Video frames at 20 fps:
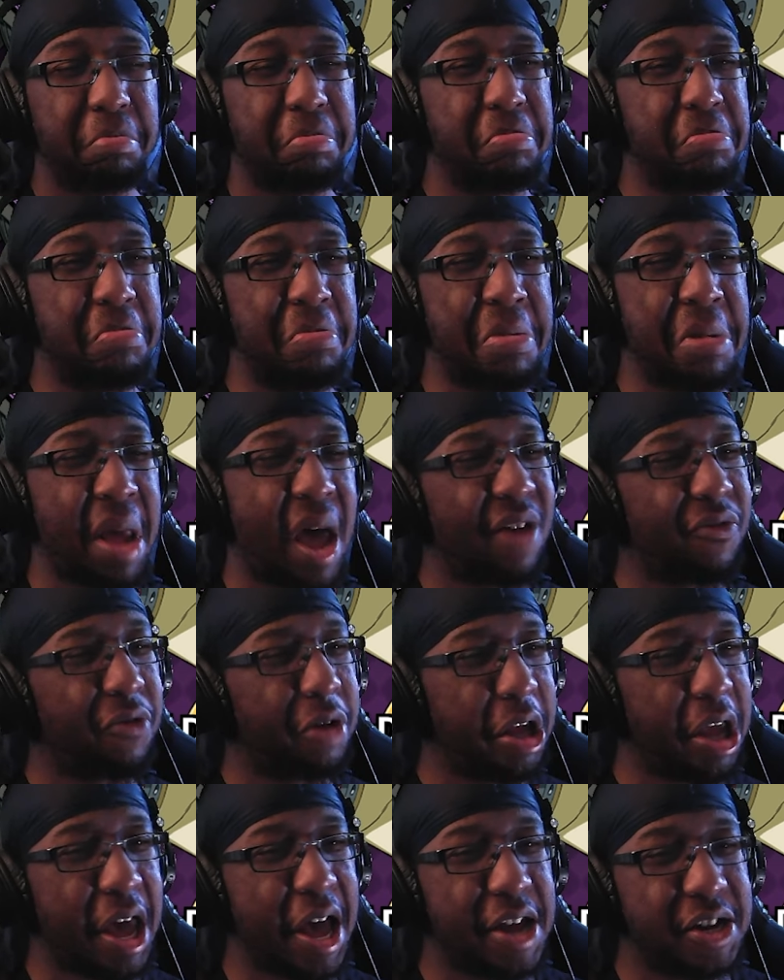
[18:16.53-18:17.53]
Not
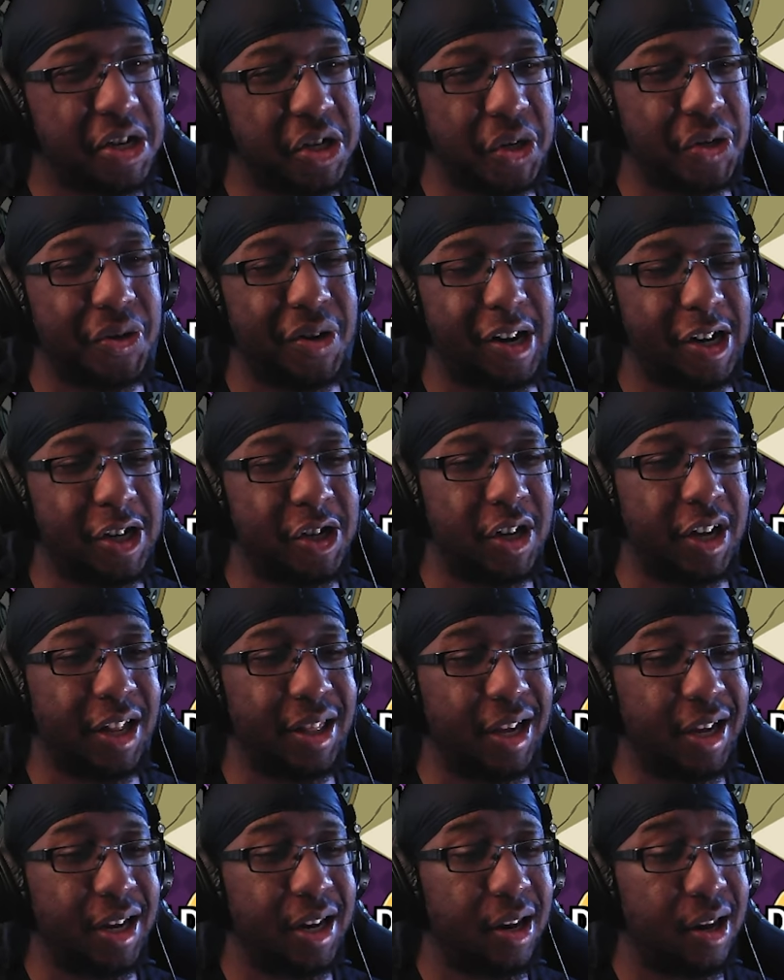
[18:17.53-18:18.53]
really as good as
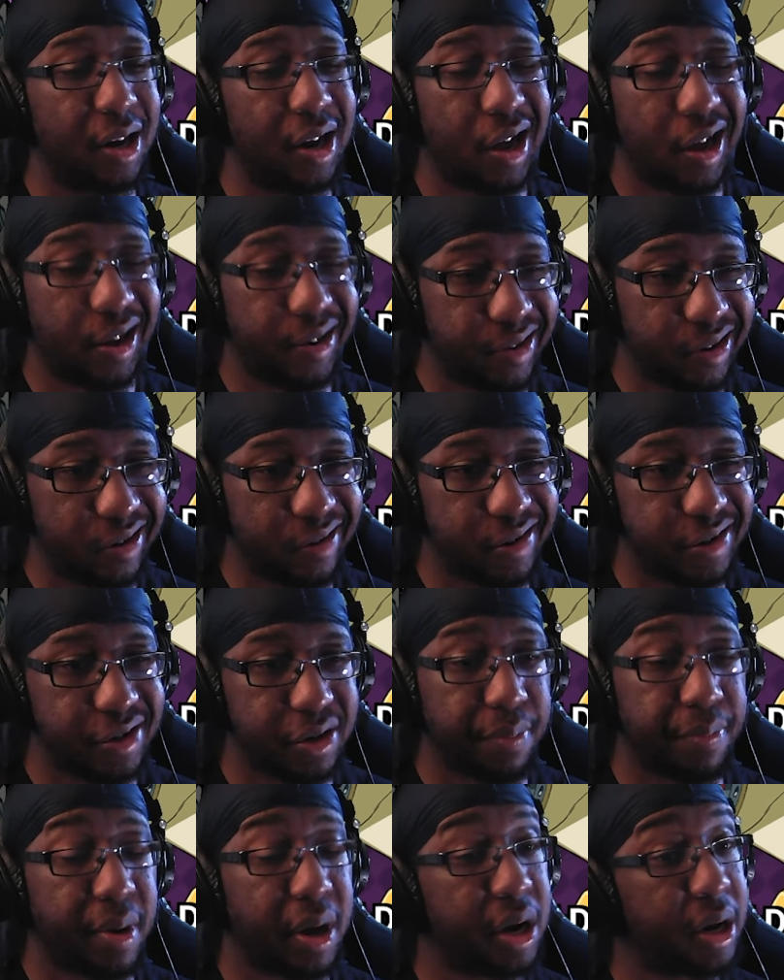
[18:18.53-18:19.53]
Elite Hunters,
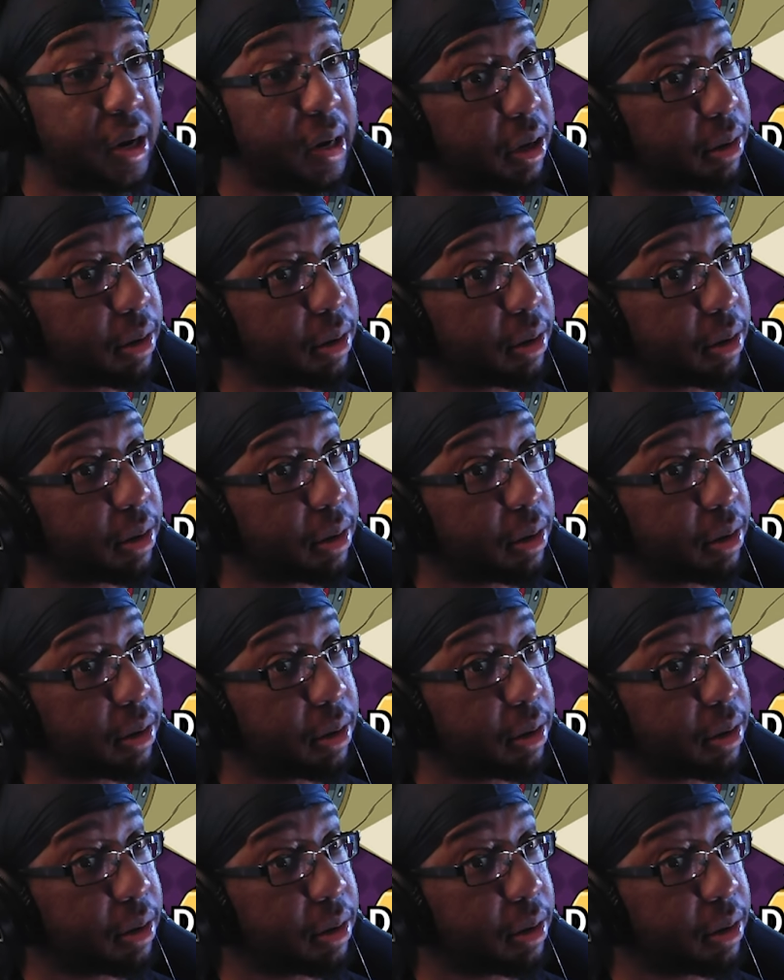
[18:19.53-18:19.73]
but